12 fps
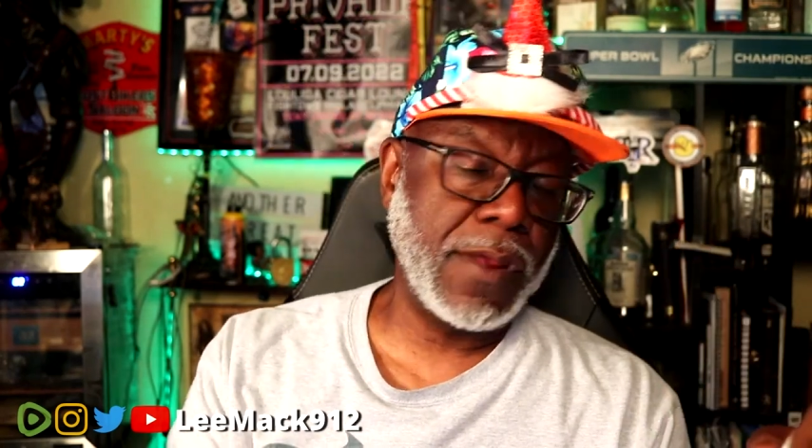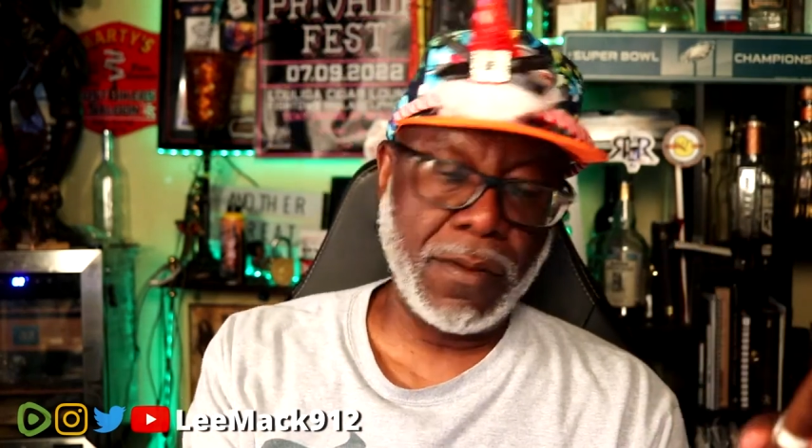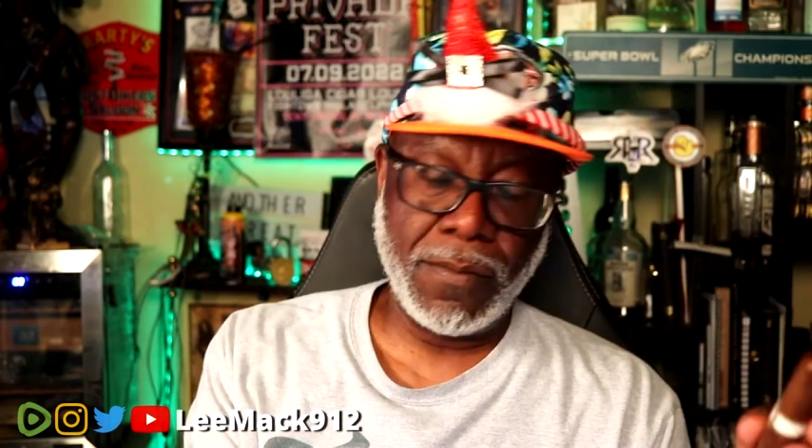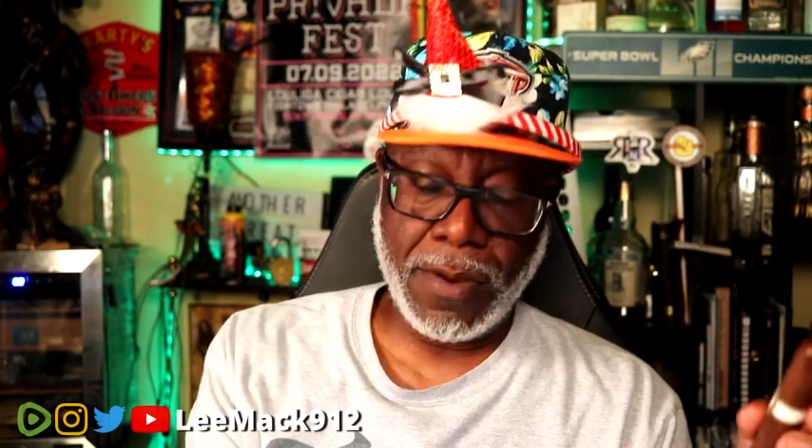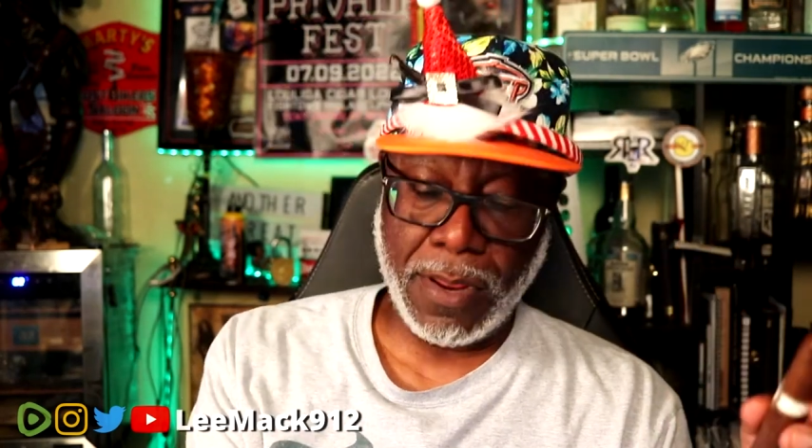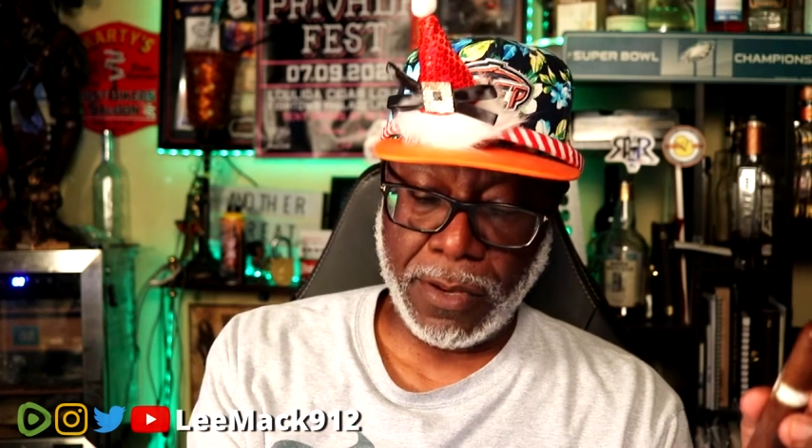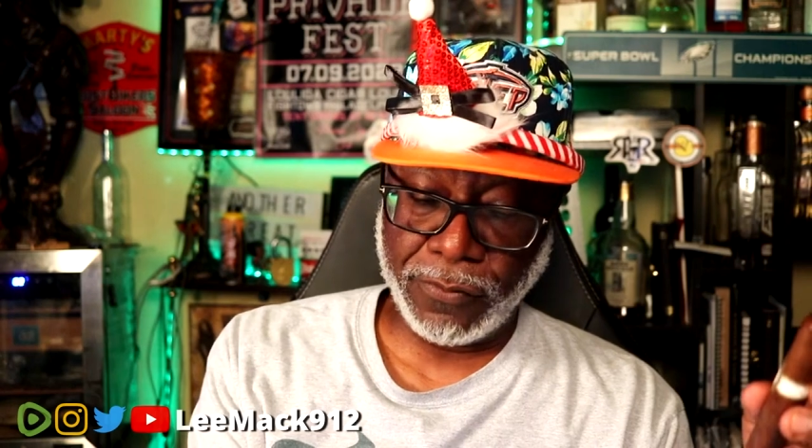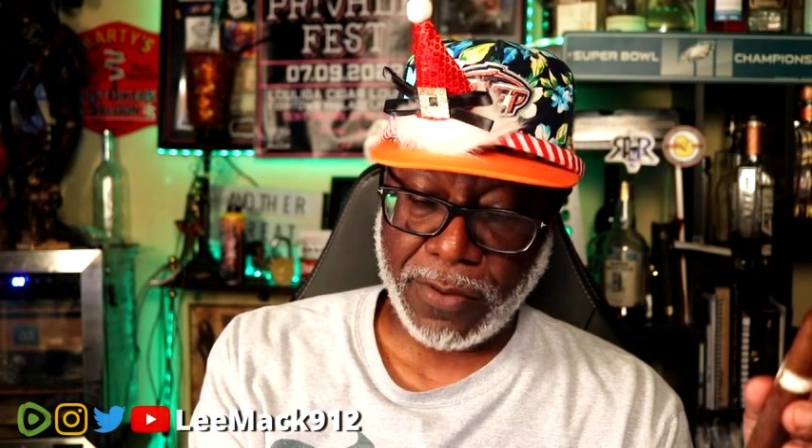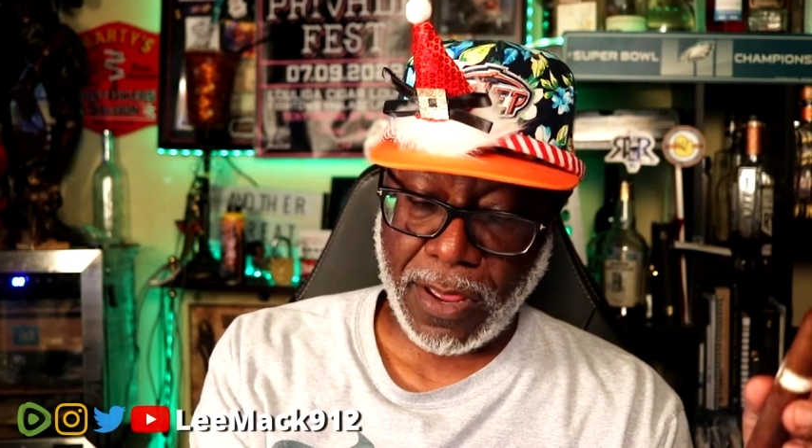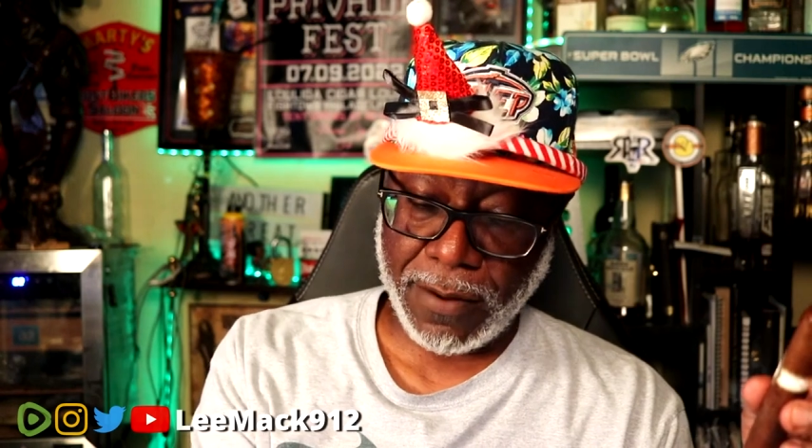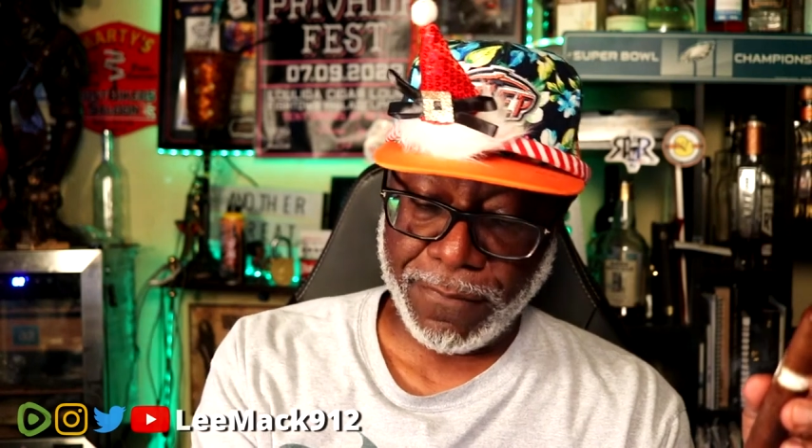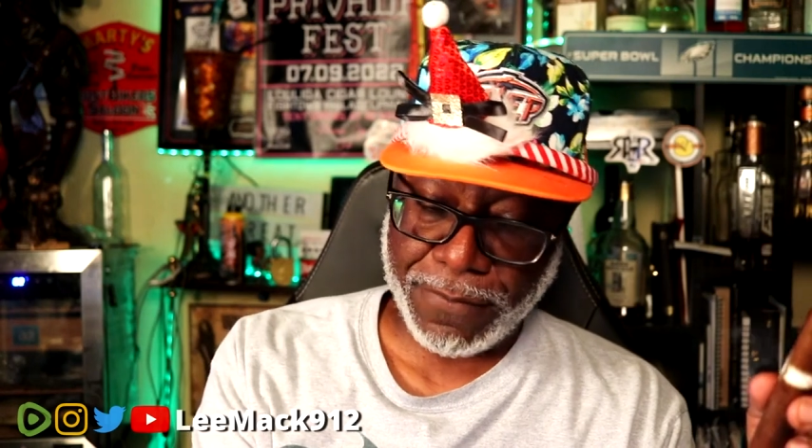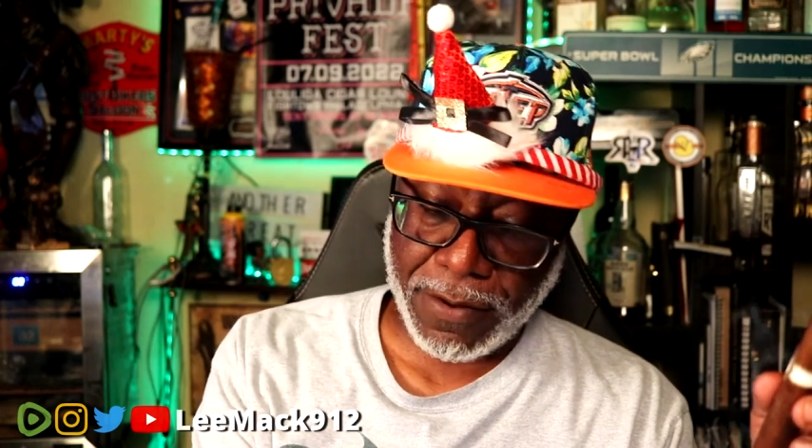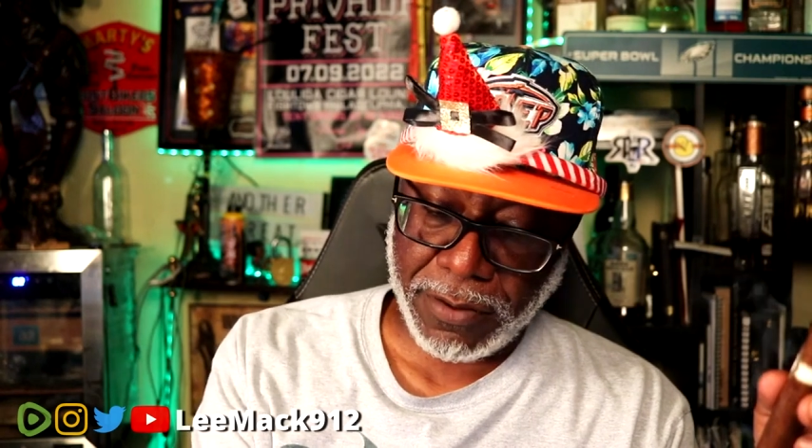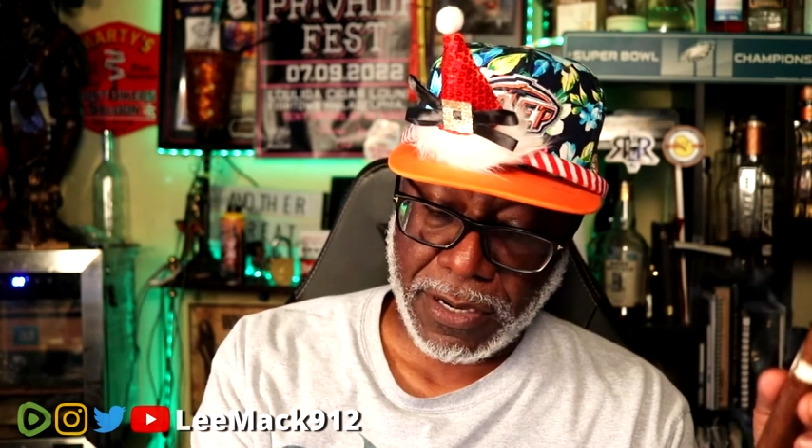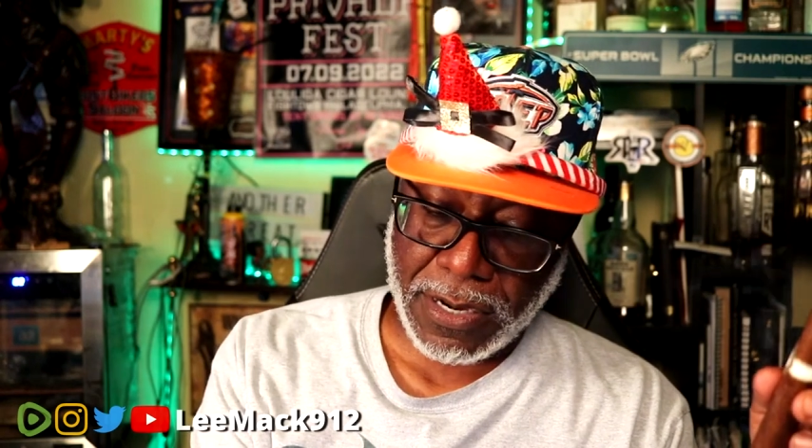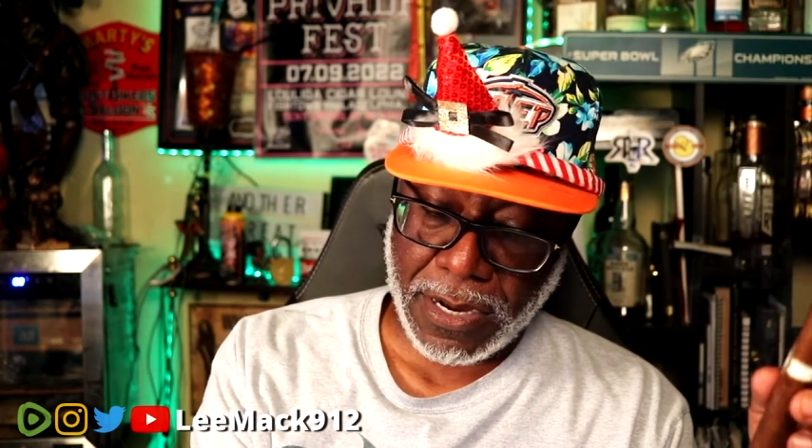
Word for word: and it's got a very